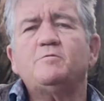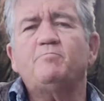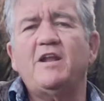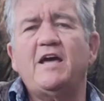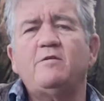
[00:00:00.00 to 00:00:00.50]
to
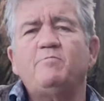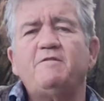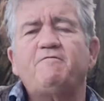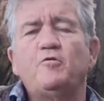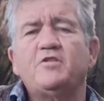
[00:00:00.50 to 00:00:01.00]
blood
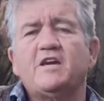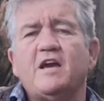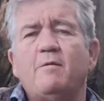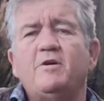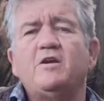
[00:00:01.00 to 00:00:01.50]
before the
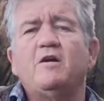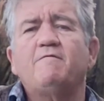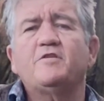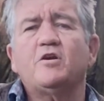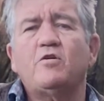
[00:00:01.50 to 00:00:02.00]
coming
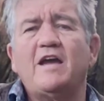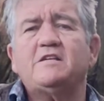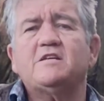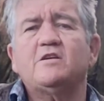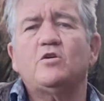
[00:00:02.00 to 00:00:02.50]
of the
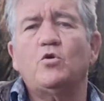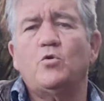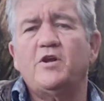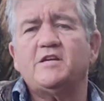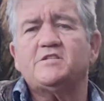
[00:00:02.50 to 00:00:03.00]
great and
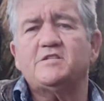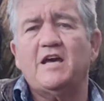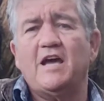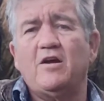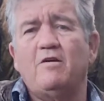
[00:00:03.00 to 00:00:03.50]
glorious
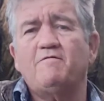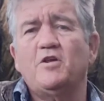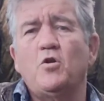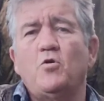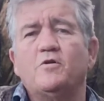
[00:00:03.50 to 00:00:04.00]
day of
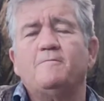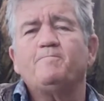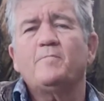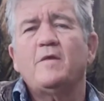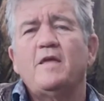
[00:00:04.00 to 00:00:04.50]
the Lord."
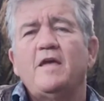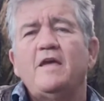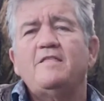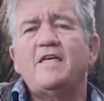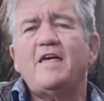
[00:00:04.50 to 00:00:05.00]

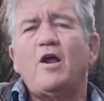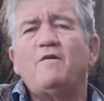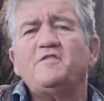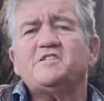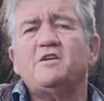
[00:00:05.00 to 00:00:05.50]
Now, that
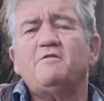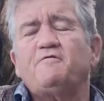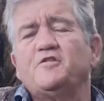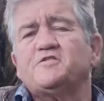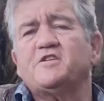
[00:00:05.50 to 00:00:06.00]
obviously
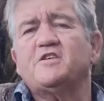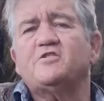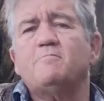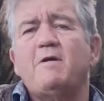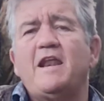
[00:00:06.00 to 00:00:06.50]
refers to the
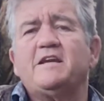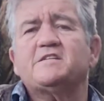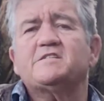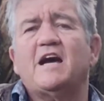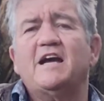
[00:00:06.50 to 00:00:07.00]

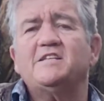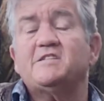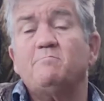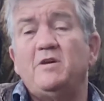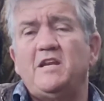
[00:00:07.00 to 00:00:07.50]
dramatic
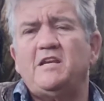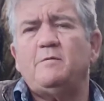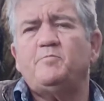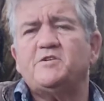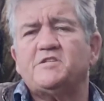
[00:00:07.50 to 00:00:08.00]
signs
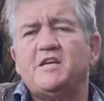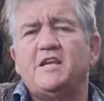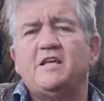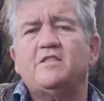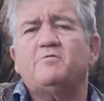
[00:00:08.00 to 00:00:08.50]
immediately
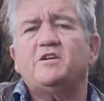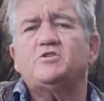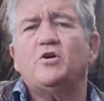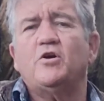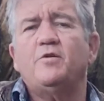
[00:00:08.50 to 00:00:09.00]
preceding the
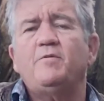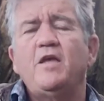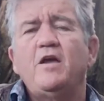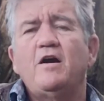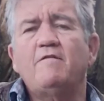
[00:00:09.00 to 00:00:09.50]
return
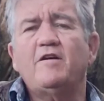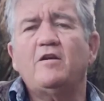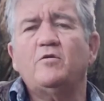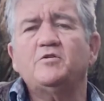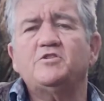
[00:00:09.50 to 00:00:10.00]
of our
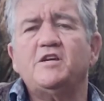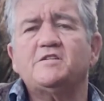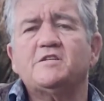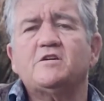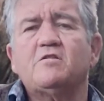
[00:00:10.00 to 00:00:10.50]
Lord
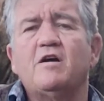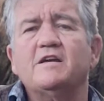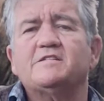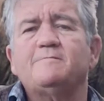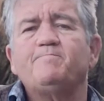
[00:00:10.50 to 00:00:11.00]
Jesus
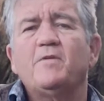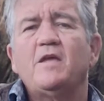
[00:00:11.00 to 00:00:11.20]
Christ.